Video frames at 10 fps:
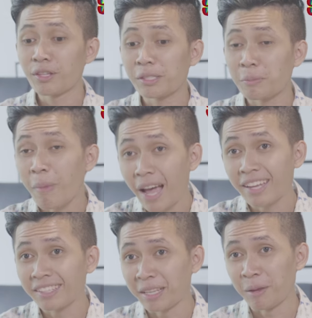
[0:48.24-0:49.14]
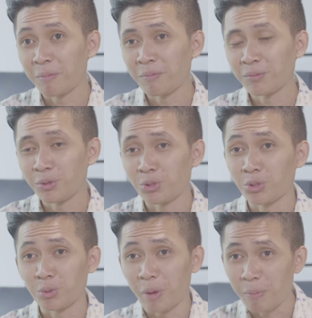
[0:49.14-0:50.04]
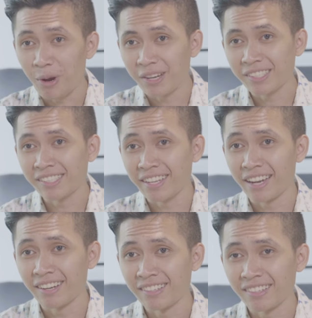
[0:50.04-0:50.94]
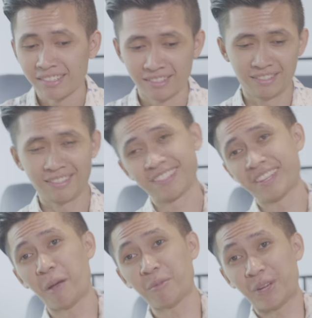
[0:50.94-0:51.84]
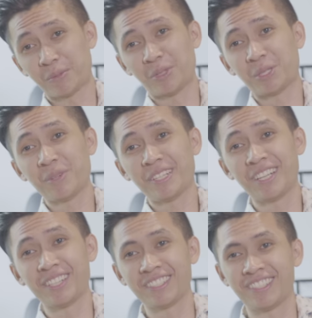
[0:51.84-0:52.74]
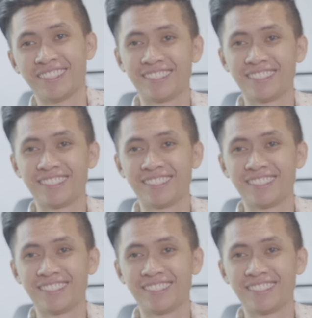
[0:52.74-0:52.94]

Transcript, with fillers: This is my attempt to show to my parents that I'm a responsible adult.